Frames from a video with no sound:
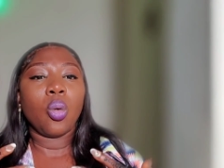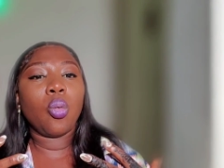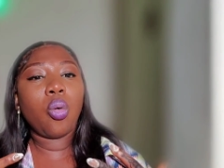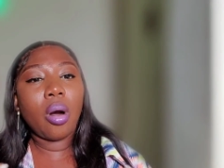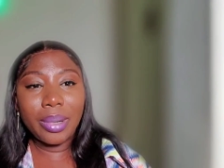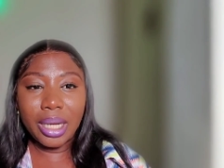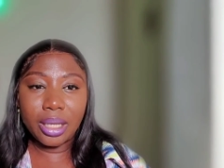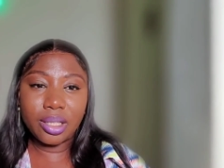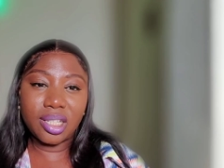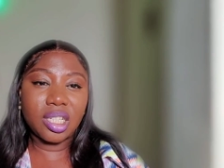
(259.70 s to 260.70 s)

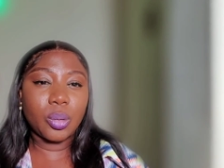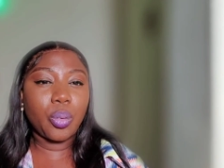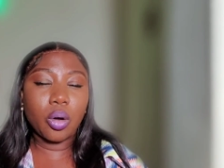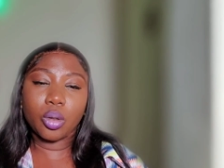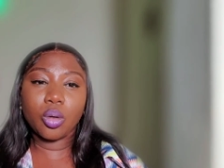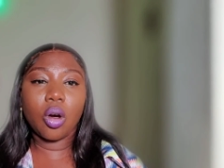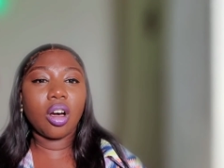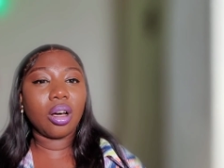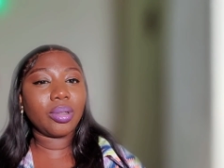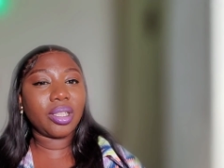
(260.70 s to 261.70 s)
warmly spoke to
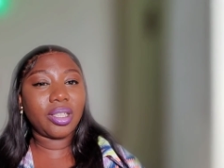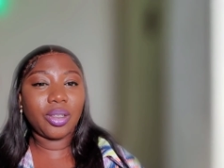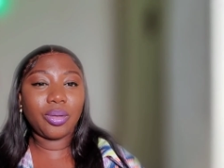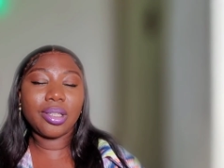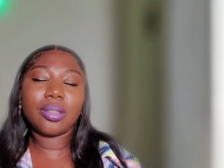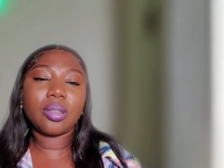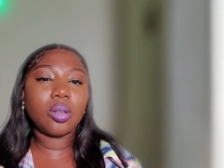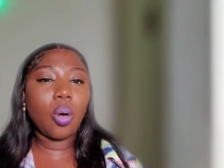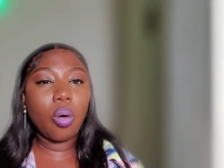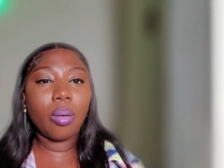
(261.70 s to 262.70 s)
Ogom series
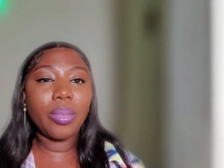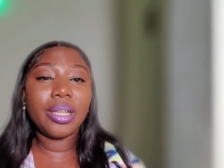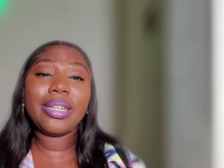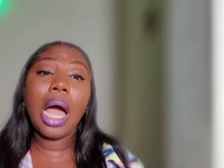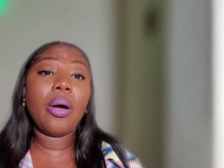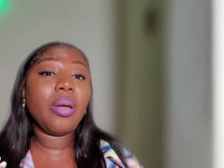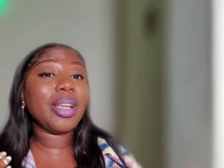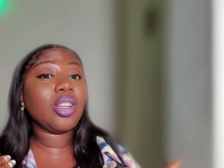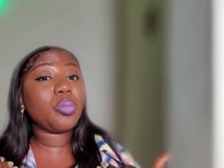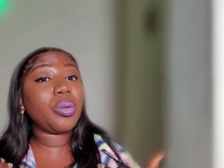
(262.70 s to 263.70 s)
so warmly. Now, it
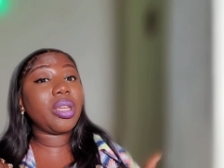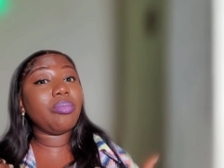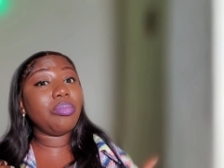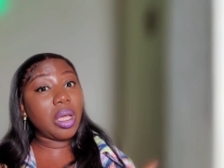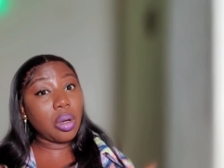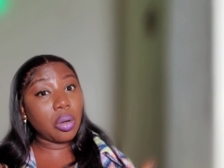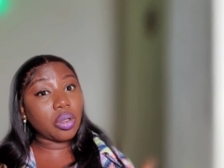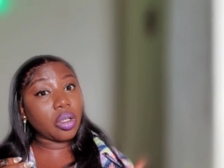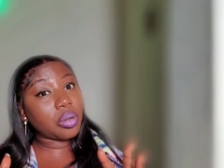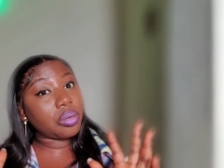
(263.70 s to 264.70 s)
might just be me or oh,
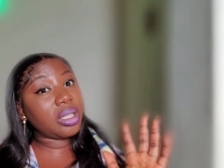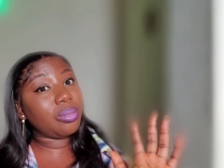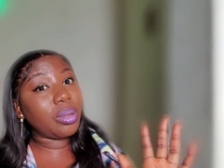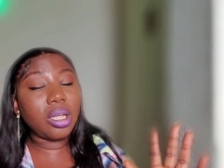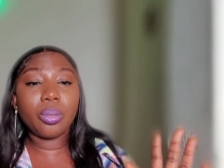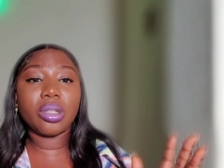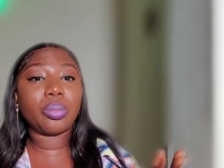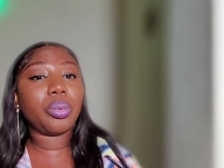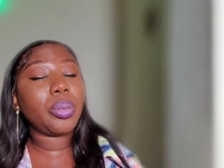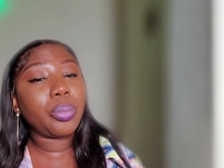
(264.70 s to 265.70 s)
just reading meaning,
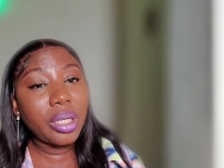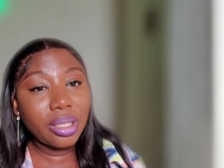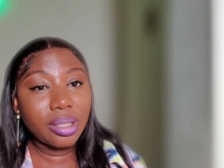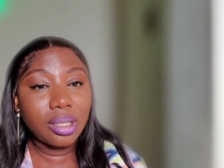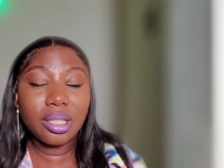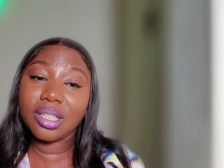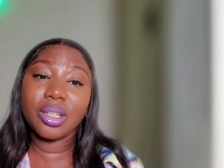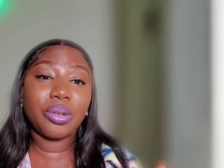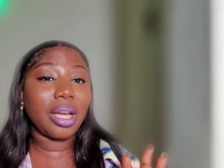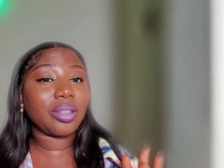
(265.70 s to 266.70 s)
but please, this is
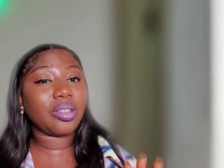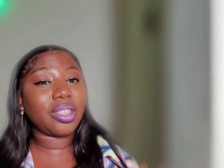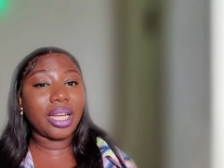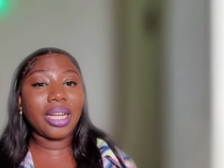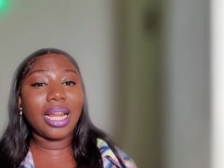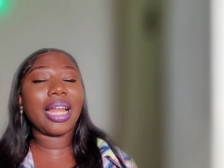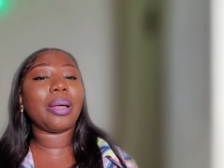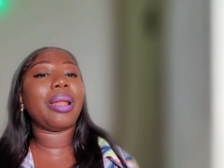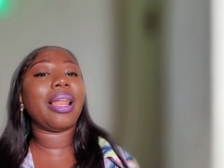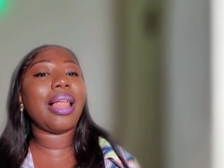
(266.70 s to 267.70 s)
a reaction channel and
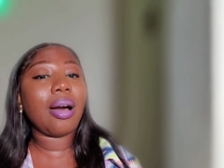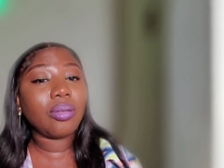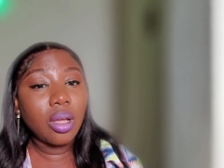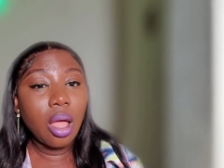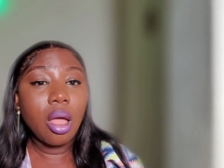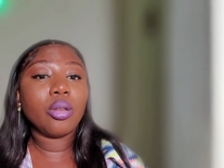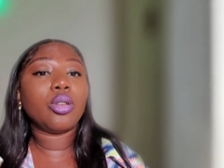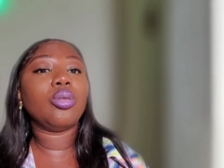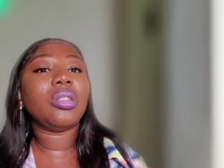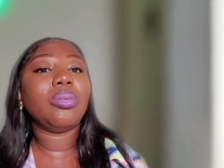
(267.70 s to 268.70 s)
I'm allowed
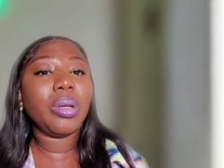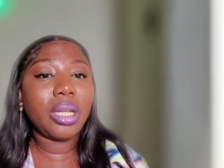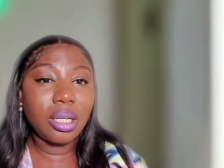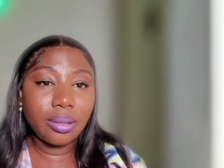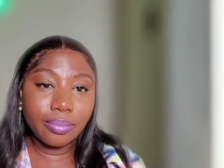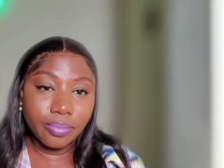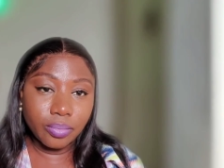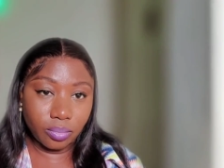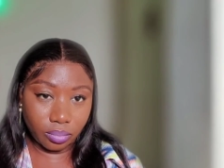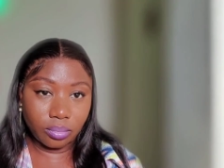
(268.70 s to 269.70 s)
to read meaning.
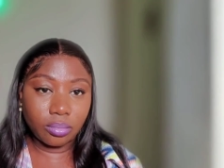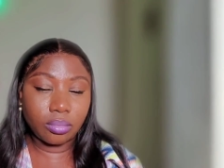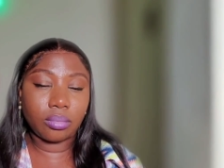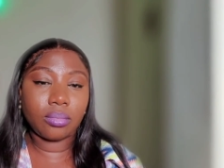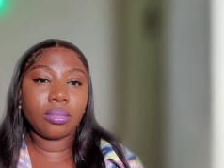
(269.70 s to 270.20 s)
Mm -hmm.